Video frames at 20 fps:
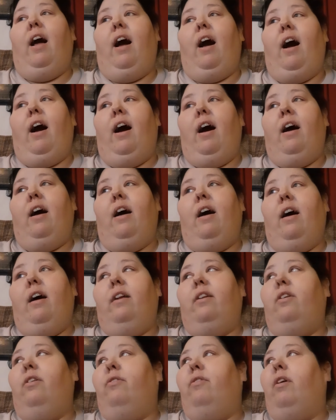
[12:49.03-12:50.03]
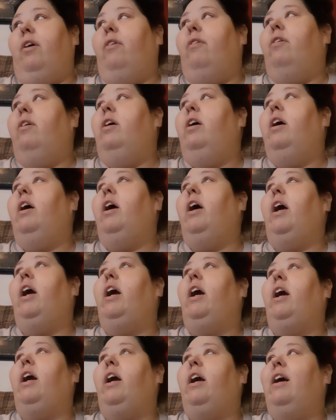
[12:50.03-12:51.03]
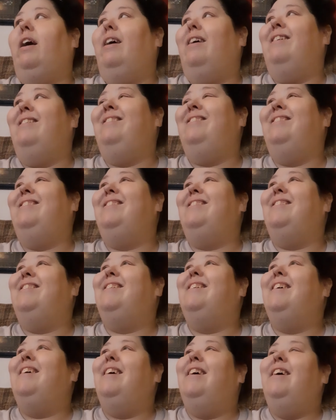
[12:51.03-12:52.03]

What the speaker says: I don't know. And